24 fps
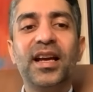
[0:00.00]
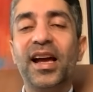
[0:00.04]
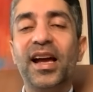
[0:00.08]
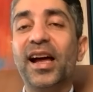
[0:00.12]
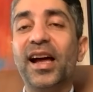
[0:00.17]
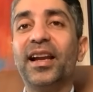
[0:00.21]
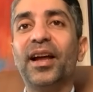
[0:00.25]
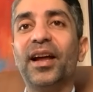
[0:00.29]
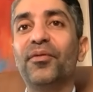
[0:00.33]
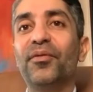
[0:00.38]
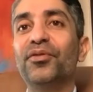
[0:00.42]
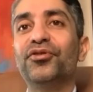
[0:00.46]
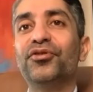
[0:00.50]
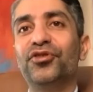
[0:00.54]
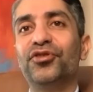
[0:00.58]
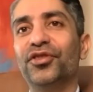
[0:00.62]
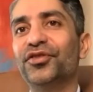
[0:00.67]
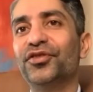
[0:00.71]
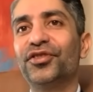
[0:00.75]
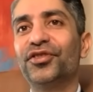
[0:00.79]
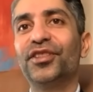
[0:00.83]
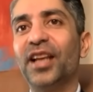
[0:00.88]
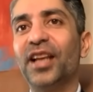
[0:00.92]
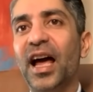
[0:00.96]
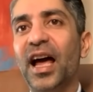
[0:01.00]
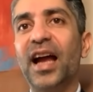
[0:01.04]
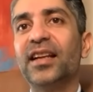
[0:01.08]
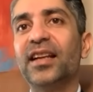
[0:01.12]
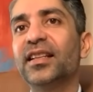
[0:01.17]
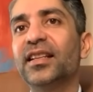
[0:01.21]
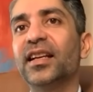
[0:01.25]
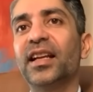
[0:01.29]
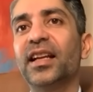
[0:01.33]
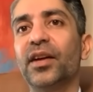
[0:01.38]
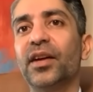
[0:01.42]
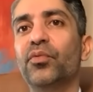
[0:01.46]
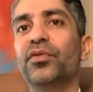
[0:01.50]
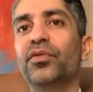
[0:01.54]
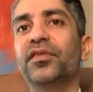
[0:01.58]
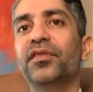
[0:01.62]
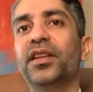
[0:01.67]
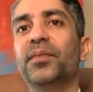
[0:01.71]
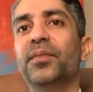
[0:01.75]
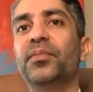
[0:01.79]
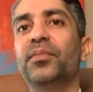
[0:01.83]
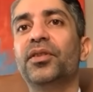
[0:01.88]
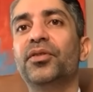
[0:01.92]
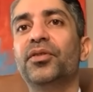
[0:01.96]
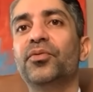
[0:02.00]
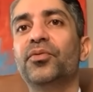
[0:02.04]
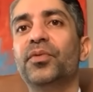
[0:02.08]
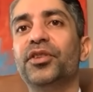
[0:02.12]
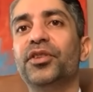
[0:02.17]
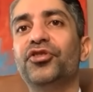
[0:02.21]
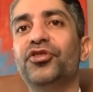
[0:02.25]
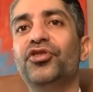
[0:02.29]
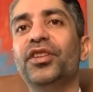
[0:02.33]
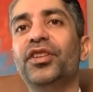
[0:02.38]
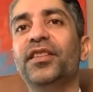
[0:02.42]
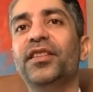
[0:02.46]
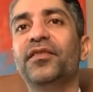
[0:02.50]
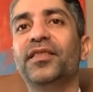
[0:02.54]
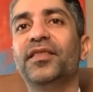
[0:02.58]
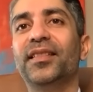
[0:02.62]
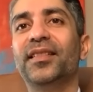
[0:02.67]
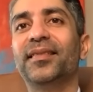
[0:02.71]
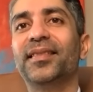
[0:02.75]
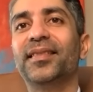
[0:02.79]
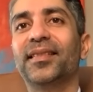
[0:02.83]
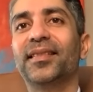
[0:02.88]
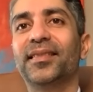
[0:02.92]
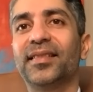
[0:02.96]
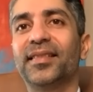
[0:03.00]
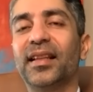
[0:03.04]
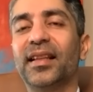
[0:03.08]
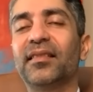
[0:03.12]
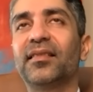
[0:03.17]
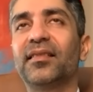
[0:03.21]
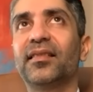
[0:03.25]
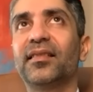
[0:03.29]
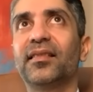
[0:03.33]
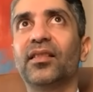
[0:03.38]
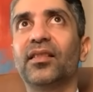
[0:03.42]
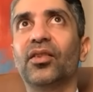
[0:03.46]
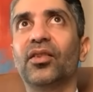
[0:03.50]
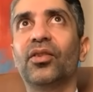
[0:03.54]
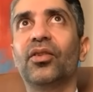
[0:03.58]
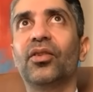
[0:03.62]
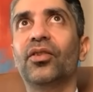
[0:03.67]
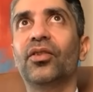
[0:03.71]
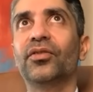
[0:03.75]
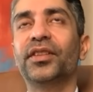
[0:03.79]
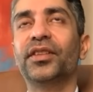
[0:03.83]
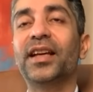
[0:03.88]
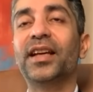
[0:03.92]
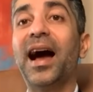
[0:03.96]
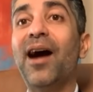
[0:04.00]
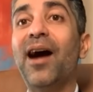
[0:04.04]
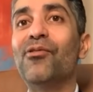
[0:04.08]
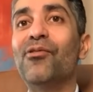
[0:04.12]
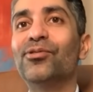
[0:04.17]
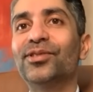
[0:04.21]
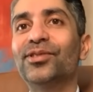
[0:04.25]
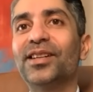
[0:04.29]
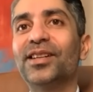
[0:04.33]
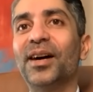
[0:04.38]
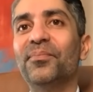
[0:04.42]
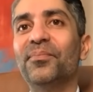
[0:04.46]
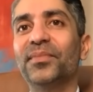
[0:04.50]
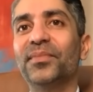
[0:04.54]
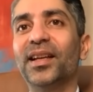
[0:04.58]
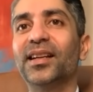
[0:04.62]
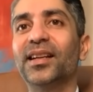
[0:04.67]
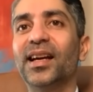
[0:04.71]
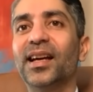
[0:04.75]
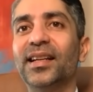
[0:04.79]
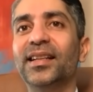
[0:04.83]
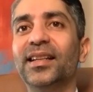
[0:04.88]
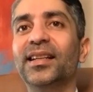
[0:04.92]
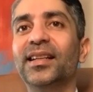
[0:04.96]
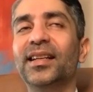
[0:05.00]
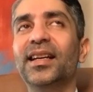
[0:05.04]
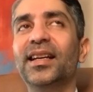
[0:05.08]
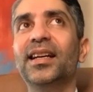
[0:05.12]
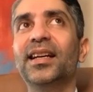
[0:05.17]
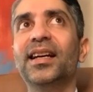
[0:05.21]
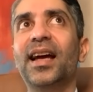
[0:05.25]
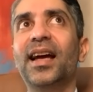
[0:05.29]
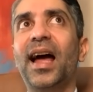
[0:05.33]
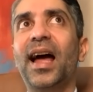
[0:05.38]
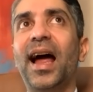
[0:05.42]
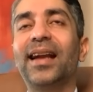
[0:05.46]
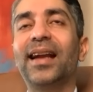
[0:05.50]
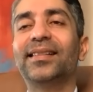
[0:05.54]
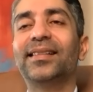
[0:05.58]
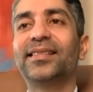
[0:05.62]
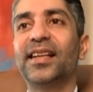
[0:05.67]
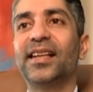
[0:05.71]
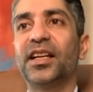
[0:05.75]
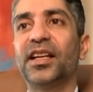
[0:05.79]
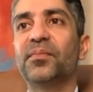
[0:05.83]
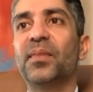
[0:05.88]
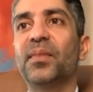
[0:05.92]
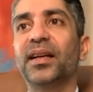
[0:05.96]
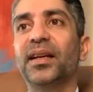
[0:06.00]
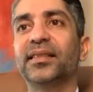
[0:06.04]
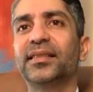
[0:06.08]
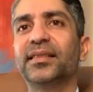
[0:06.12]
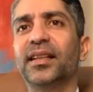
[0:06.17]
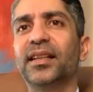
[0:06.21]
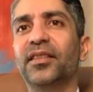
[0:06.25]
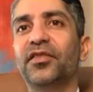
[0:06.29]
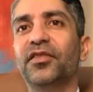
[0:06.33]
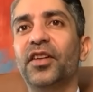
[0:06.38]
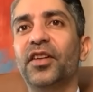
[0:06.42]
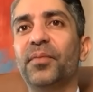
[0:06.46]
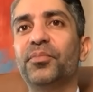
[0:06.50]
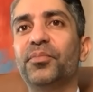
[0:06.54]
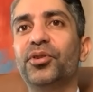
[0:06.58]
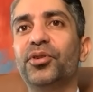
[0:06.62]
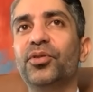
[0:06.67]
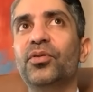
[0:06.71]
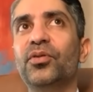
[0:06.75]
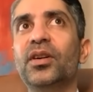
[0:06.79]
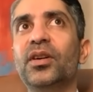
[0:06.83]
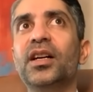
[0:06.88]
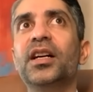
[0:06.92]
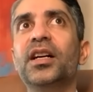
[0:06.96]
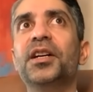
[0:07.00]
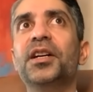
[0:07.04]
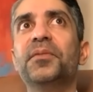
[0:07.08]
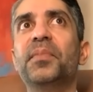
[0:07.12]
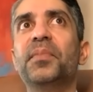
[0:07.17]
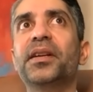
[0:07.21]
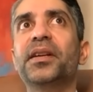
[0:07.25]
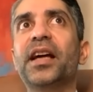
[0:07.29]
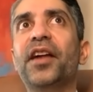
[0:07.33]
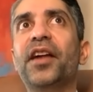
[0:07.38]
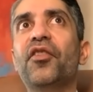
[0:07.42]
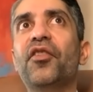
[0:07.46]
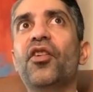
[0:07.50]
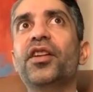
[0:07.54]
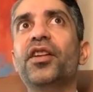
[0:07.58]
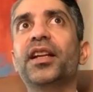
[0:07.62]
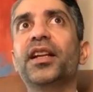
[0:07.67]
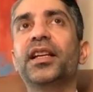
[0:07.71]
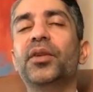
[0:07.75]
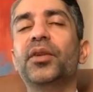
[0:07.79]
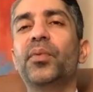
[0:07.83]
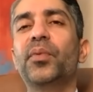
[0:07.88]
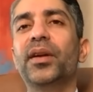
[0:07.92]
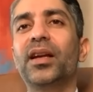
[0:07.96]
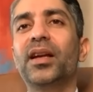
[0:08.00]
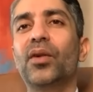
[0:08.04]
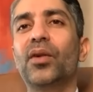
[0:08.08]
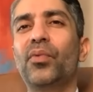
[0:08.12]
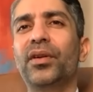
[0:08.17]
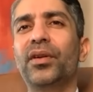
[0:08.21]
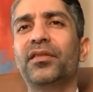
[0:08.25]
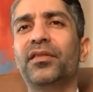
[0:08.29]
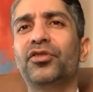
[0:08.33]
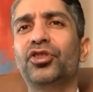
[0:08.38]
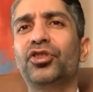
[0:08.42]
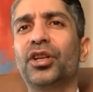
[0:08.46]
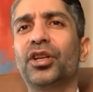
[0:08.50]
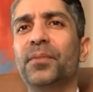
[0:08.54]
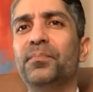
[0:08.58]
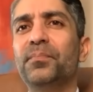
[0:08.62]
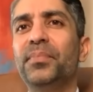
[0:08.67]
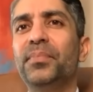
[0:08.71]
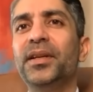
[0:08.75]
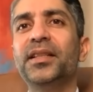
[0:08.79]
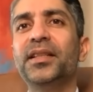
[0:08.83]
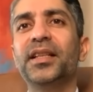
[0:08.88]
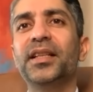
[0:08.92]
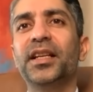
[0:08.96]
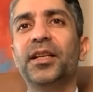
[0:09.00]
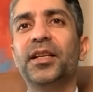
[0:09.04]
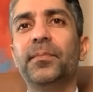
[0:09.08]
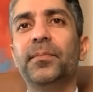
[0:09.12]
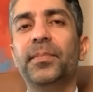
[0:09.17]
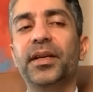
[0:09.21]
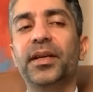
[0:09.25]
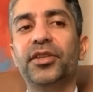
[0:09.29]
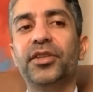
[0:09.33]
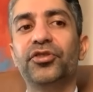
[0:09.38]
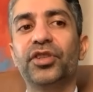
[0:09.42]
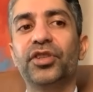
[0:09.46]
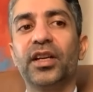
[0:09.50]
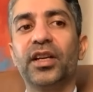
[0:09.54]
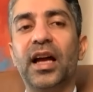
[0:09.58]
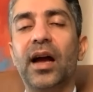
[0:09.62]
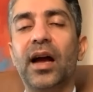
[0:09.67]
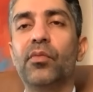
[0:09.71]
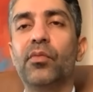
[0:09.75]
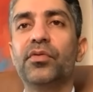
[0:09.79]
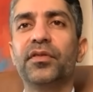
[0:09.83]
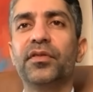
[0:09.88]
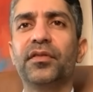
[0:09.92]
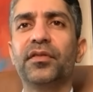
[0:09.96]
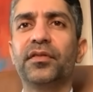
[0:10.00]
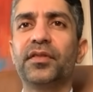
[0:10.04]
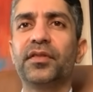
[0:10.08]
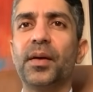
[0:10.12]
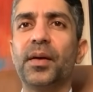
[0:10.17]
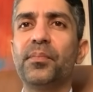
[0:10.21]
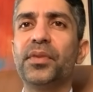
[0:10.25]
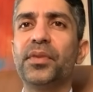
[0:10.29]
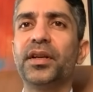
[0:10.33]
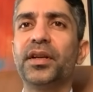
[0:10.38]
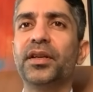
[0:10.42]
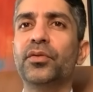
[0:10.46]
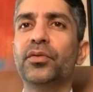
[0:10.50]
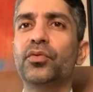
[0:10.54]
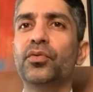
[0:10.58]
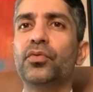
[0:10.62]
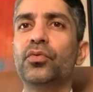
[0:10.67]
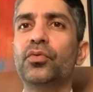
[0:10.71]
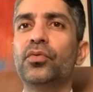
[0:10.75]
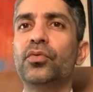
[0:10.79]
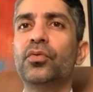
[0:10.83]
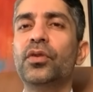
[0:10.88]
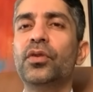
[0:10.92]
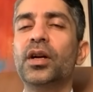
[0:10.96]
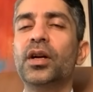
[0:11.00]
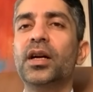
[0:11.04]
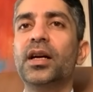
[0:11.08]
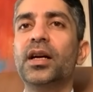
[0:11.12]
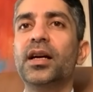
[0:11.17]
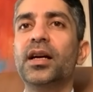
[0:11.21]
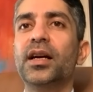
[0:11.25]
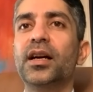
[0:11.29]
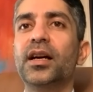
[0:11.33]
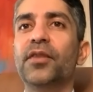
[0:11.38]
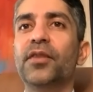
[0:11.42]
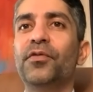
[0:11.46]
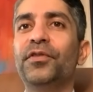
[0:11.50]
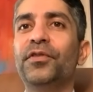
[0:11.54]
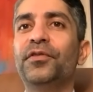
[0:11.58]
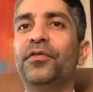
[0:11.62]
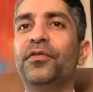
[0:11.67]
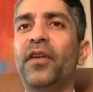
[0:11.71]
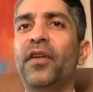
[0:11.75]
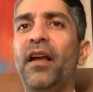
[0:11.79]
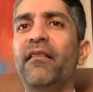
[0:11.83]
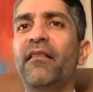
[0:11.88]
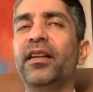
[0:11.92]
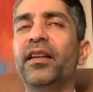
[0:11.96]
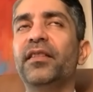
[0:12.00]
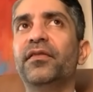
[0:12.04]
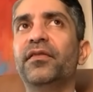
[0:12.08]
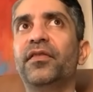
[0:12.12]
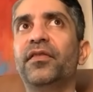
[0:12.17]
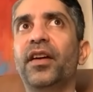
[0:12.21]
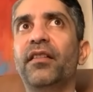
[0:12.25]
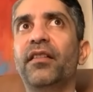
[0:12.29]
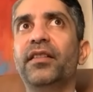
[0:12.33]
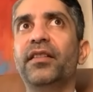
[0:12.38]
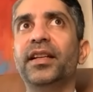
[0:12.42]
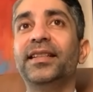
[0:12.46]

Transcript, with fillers: And I was just glad that I was able to achieve the success or the outcome that I had set myself up to. But ironically, when I was competing in Beijing, I was somebody who uh, was very, very